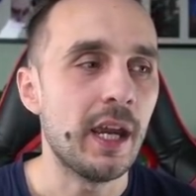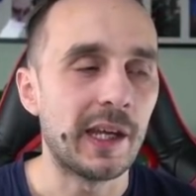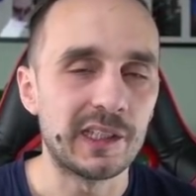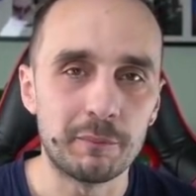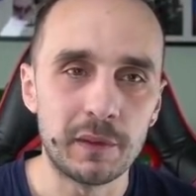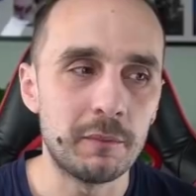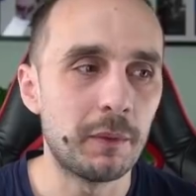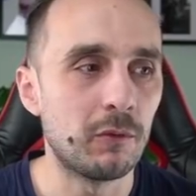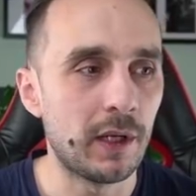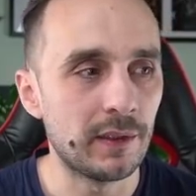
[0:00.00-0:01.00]
and the
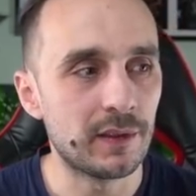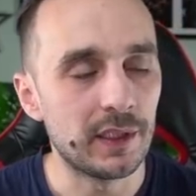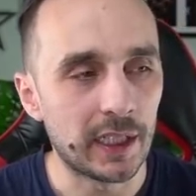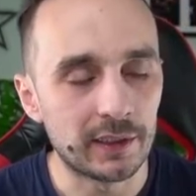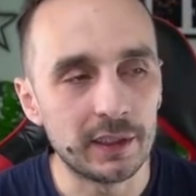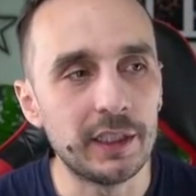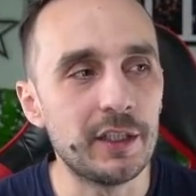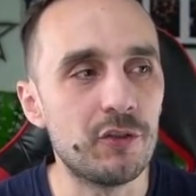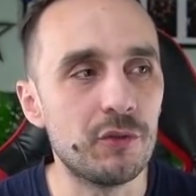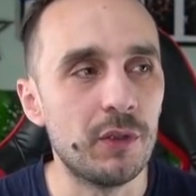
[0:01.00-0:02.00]
purple ones that
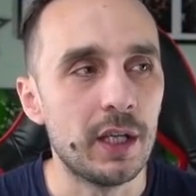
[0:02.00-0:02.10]
lead you